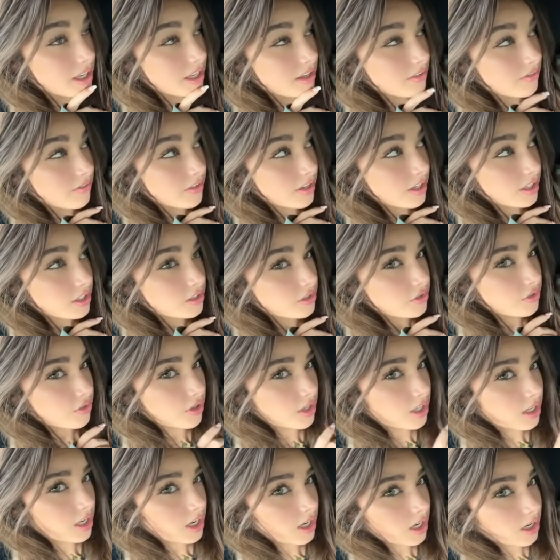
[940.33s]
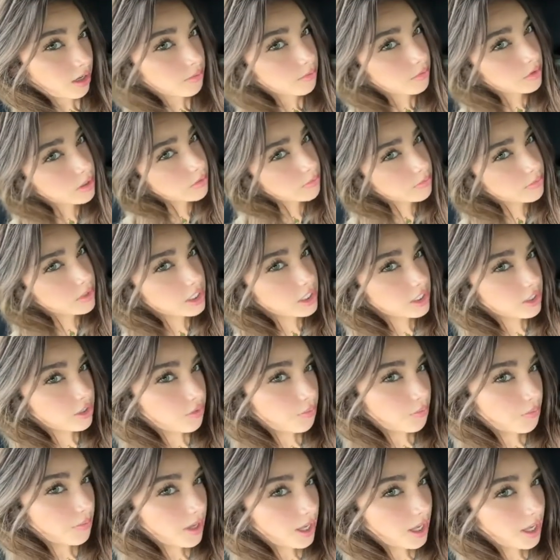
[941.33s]
And I think Low
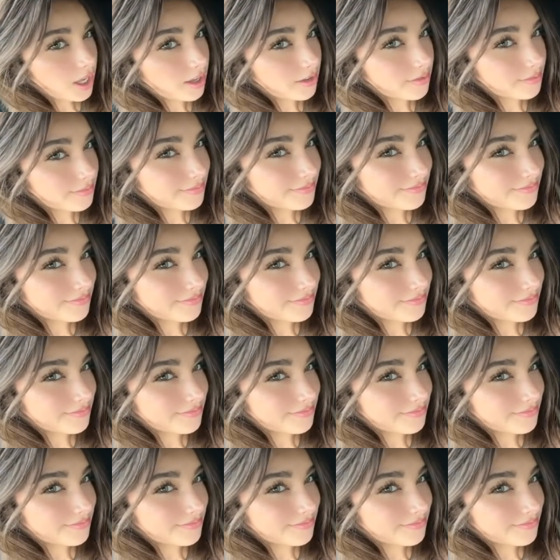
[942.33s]
and uh,